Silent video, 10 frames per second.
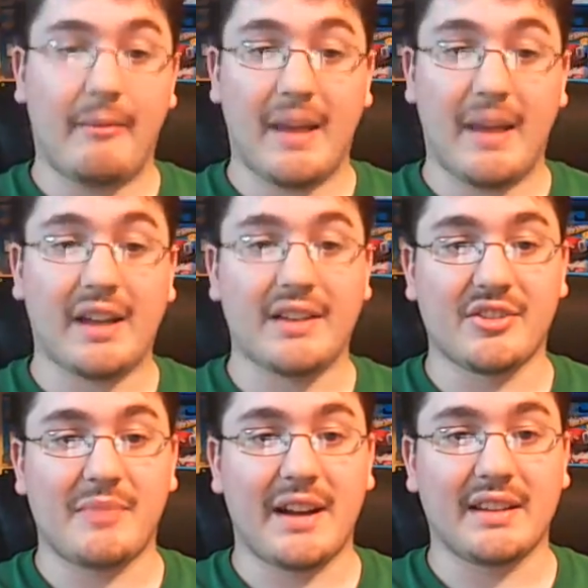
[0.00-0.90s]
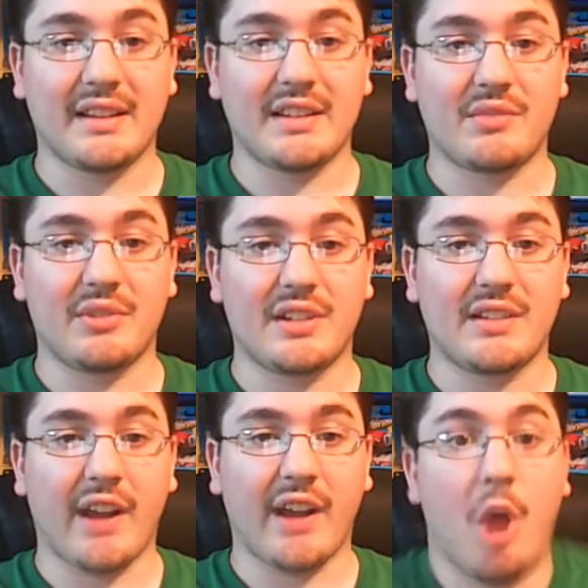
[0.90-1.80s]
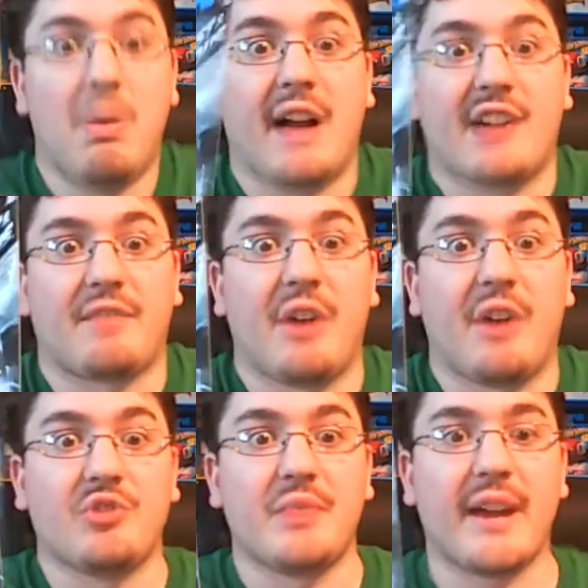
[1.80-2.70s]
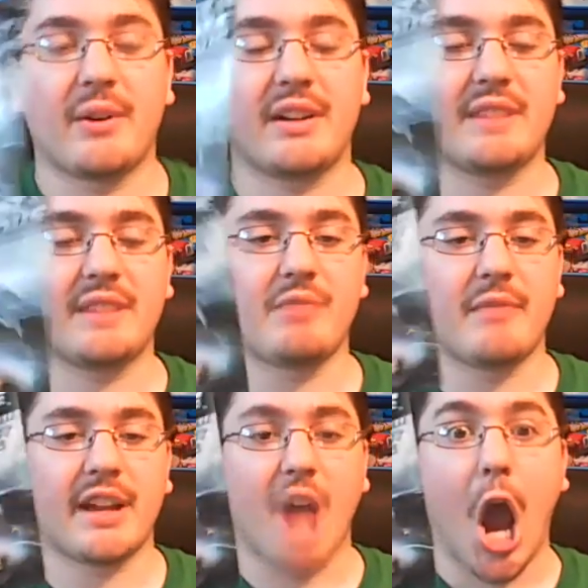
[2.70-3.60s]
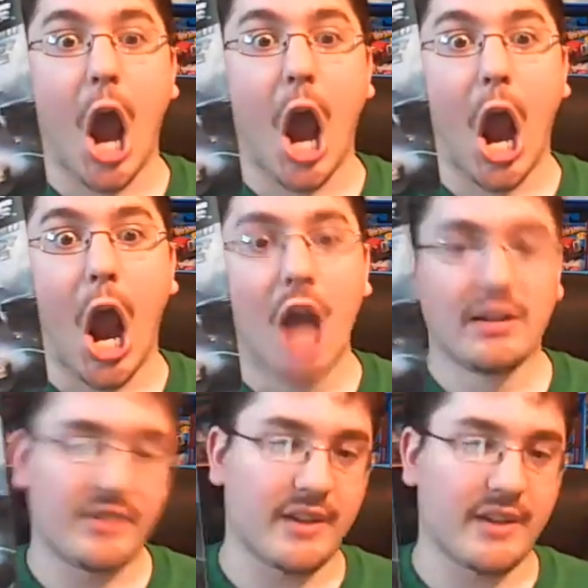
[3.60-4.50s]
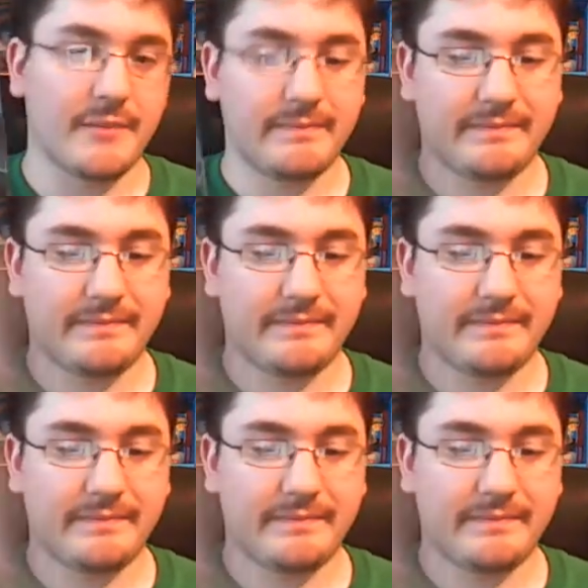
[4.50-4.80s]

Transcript: my cousin spotted this one. He's like, "Oh my gosh, I found you an error," and I'm like, so